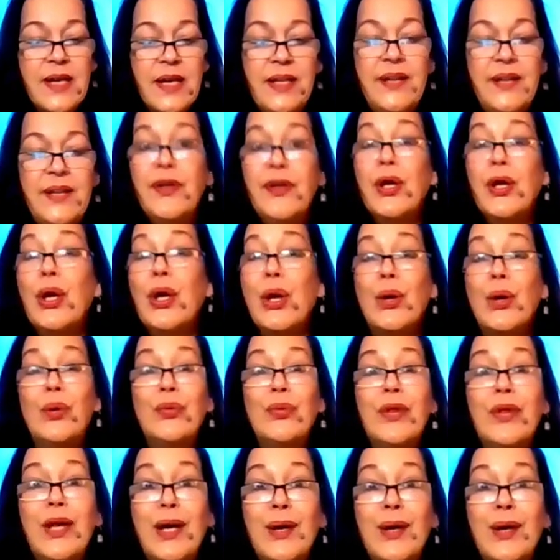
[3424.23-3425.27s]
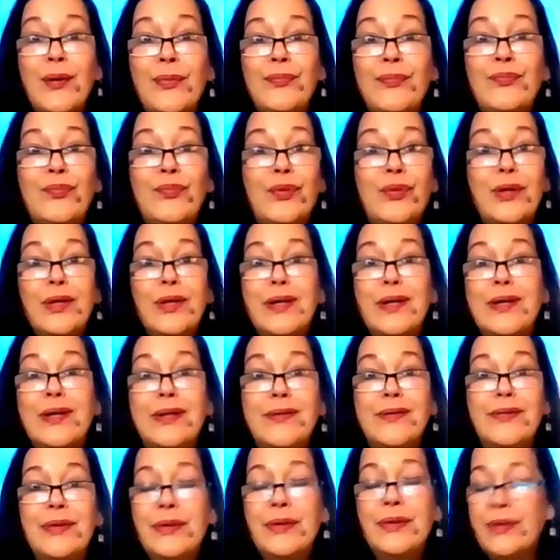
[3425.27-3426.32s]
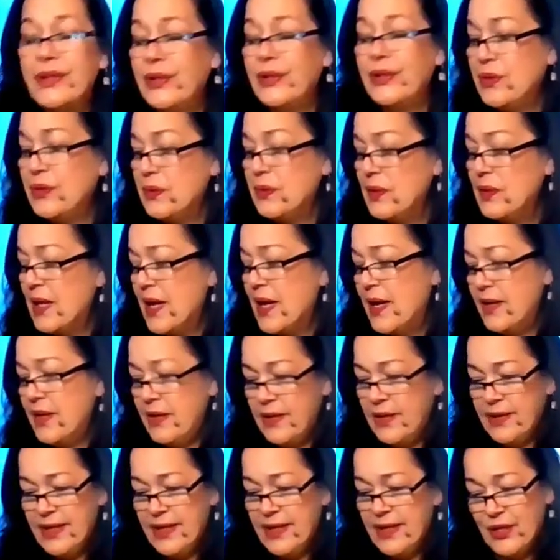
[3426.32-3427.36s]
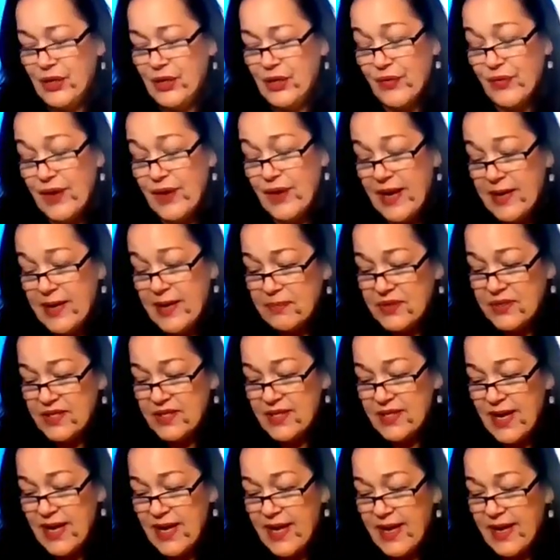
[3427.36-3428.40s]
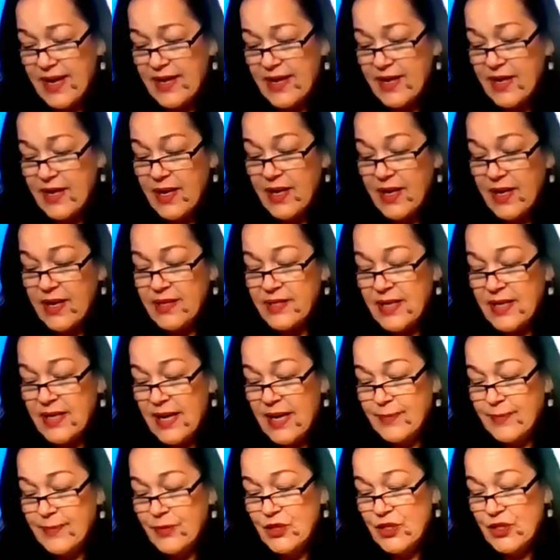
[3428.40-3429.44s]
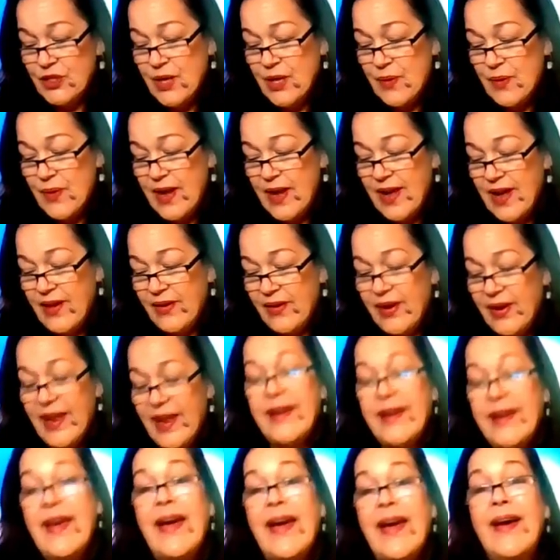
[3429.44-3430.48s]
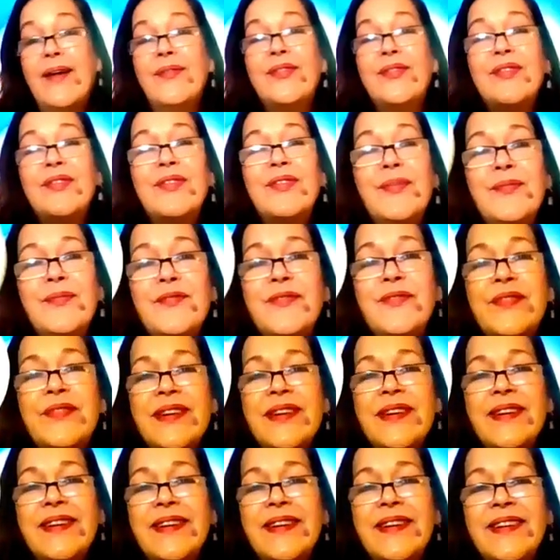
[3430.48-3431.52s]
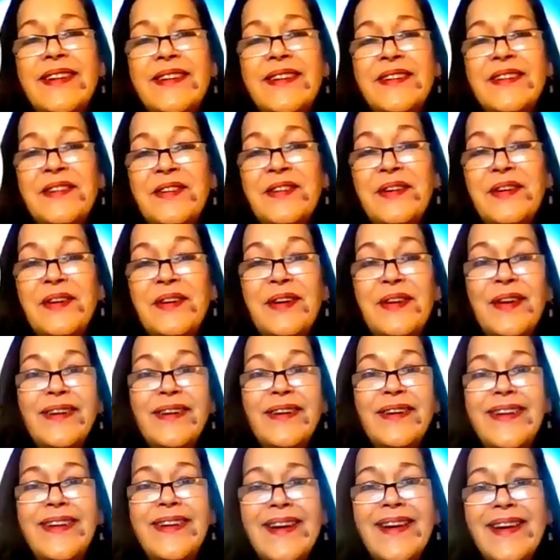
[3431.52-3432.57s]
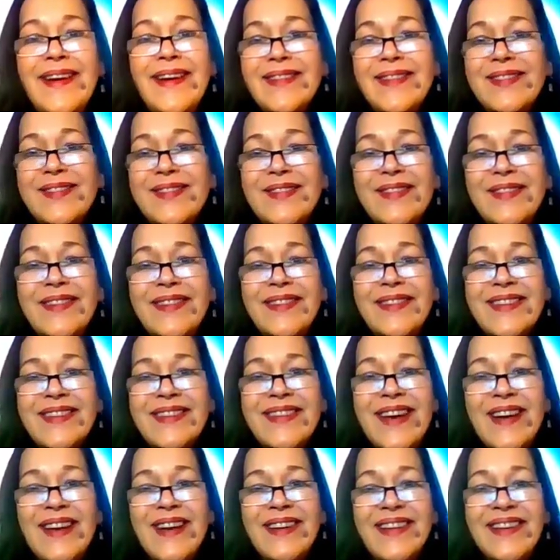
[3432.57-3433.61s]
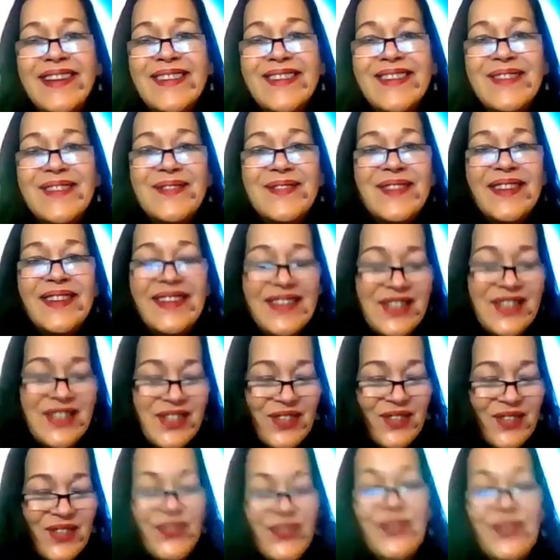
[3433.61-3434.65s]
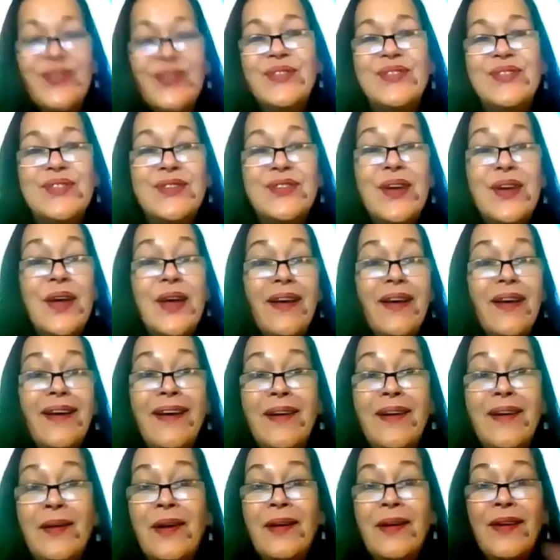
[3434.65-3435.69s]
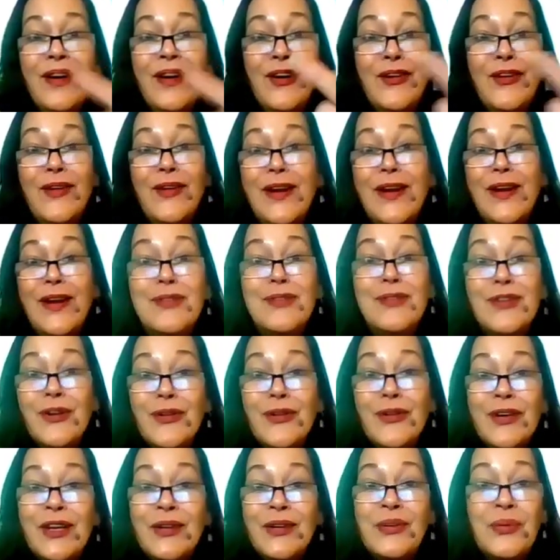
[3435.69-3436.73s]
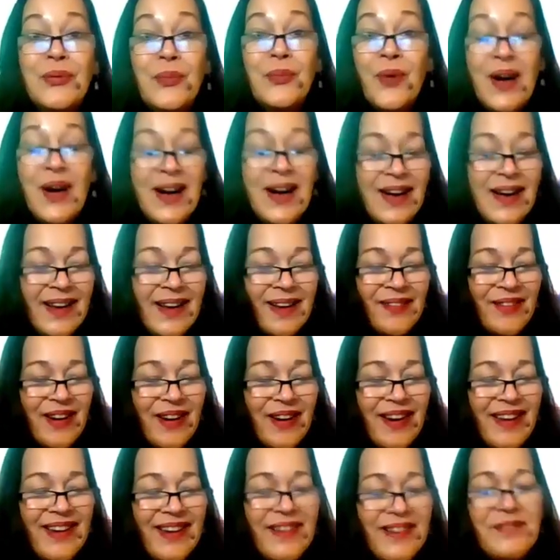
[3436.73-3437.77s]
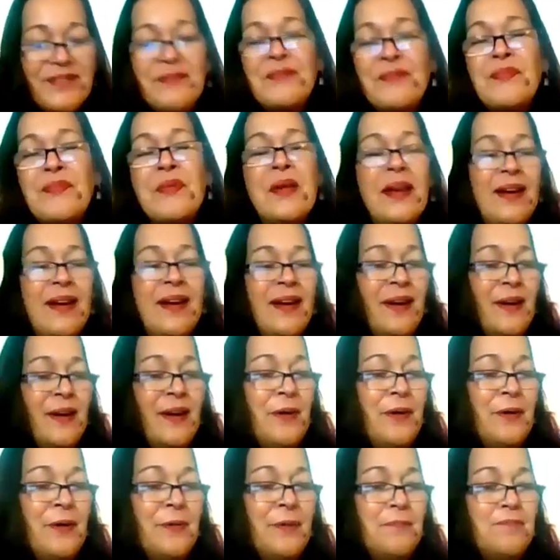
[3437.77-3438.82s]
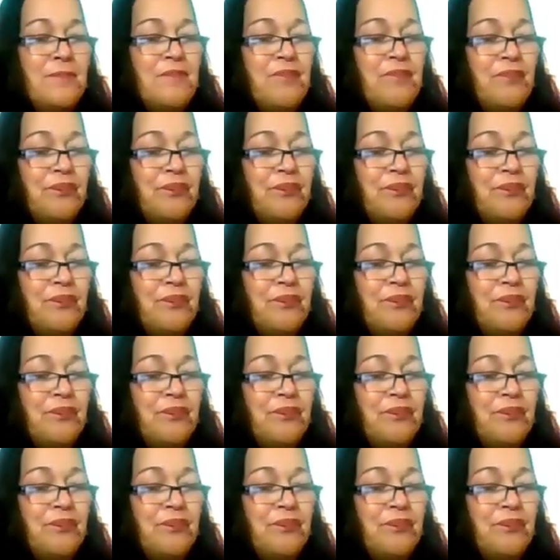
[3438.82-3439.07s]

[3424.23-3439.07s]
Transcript: not even go there. We're not even going to do that. And then the grapes say, time to go out and have some fun. Yes, it's time to get some delicious foods. Grapes turn into wine, right? I